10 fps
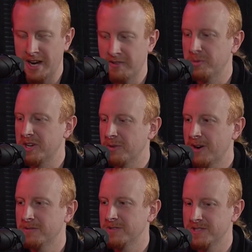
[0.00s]
everybody
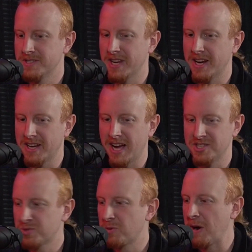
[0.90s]
references, and I
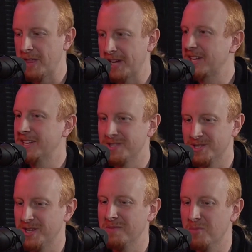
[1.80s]
swear that case has
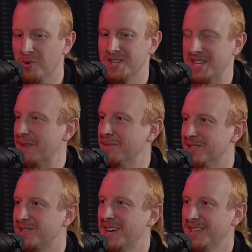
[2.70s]
done more
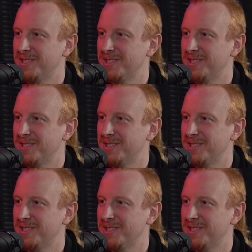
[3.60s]
damage